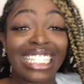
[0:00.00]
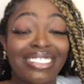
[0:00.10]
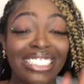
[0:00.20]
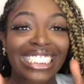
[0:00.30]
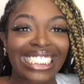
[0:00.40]

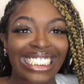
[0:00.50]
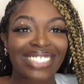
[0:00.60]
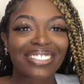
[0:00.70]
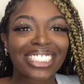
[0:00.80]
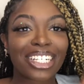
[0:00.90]
was
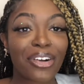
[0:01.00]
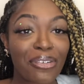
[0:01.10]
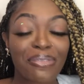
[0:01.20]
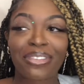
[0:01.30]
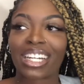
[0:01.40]
slouched
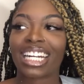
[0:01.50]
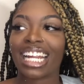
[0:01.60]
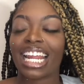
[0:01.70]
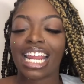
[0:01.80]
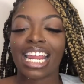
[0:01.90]
over,
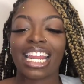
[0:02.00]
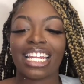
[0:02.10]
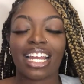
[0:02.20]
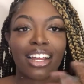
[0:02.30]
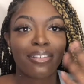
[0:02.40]
and
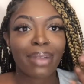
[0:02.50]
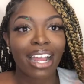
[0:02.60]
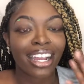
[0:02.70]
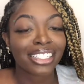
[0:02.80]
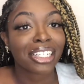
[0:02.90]
my
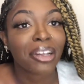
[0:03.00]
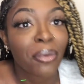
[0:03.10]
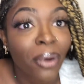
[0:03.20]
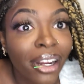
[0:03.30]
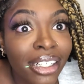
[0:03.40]
eyes are getting
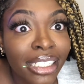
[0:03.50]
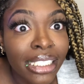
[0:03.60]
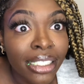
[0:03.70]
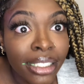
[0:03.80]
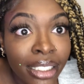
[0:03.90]
watery.
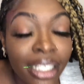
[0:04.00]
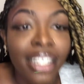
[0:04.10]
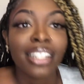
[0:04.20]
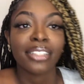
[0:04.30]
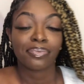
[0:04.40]

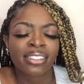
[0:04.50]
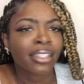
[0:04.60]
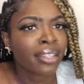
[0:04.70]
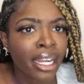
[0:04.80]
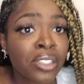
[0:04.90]

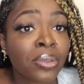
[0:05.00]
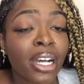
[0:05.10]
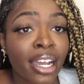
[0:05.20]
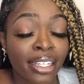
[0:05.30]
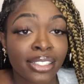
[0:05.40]
That's what
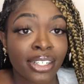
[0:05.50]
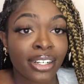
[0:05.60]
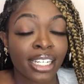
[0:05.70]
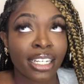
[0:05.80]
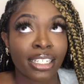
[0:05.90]
I saw.
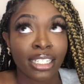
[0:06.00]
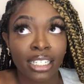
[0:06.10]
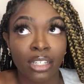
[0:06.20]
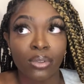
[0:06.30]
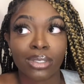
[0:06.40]
And he was